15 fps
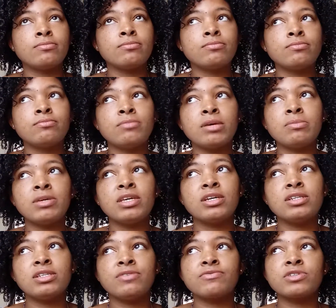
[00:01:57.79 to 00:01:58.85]
maybe a
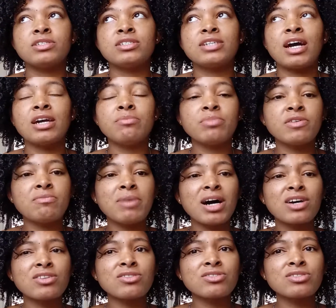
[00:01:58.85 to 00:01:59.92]
different type of
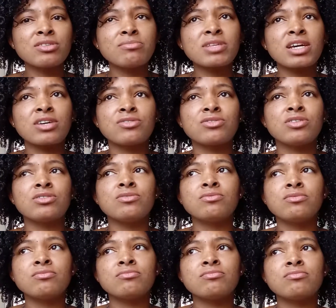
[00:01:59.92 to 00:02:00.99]
bottle or something. I don't know,
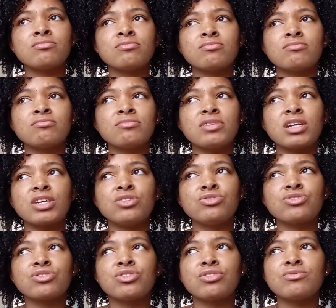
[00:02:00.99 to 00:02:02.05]
but I
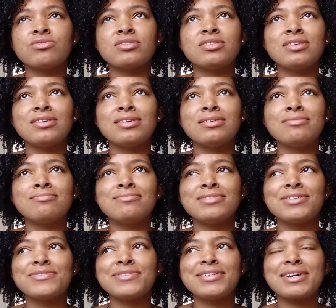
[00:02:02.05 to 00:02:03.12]
usually don't see
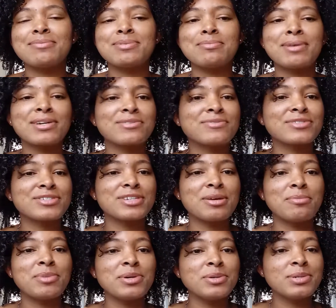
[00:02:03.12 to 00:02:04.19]
different types of bottles for
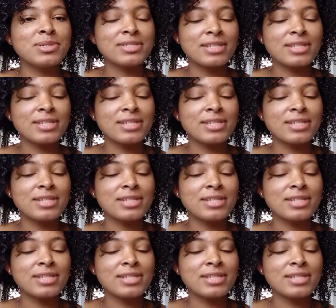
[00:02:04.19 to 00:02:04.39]
shampoos.